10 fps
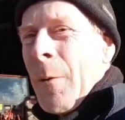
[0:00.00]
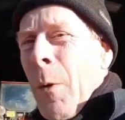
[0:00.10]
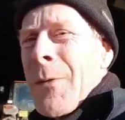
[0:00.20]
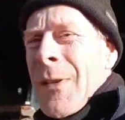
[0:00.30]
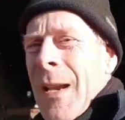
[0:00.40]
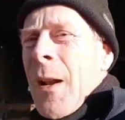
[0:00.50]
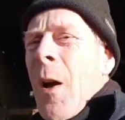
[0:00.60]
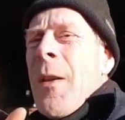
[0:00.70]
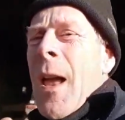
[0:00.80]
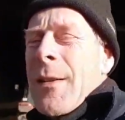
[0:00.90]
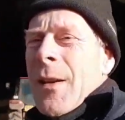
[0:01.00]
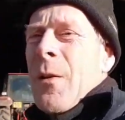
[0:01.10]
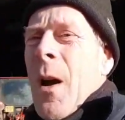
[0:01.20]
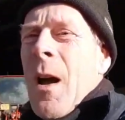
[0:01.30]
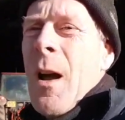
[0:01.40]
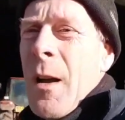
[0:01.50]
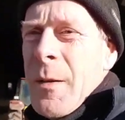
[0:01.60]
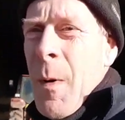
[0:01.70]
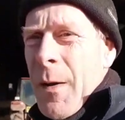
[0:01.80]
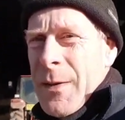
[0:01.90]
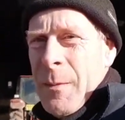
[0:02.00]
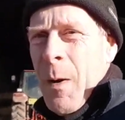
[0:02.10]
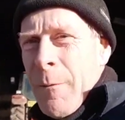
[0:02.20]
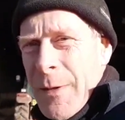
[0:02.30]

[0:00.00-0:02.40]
What was I saying? Oh yeah, so you might have seen my